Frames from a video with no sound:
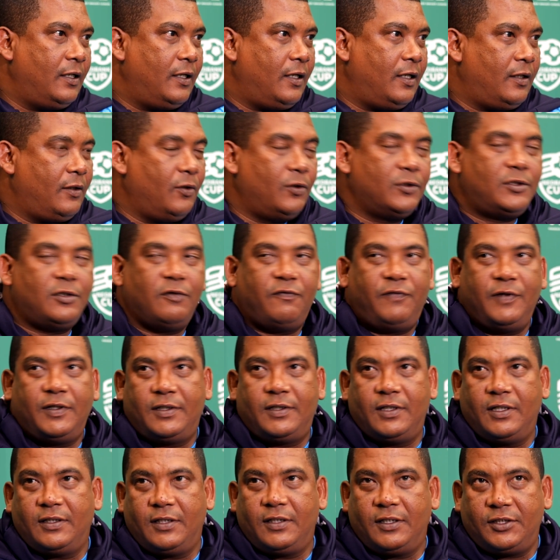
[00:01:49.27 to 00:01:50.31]
And also
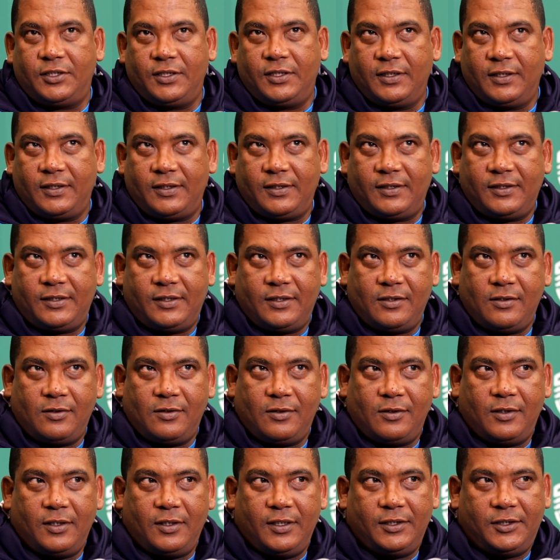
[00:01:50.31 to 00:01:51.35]
Victor addressing it,
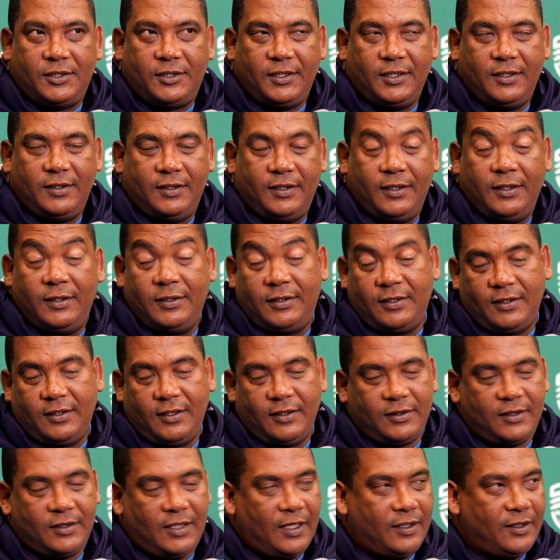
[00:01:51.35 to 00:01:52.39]
so
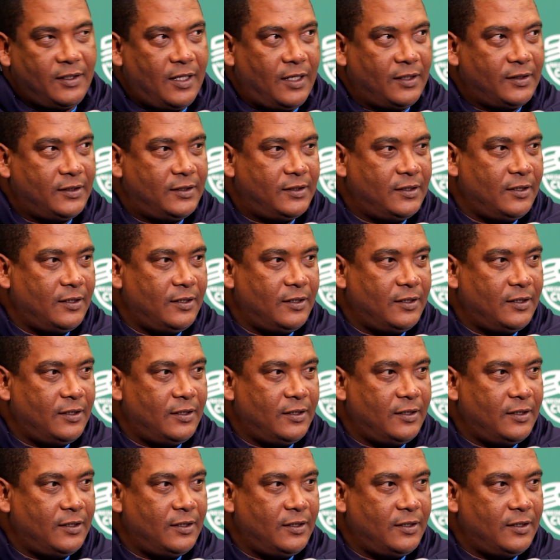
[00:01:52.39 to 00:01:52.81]
incidents like that.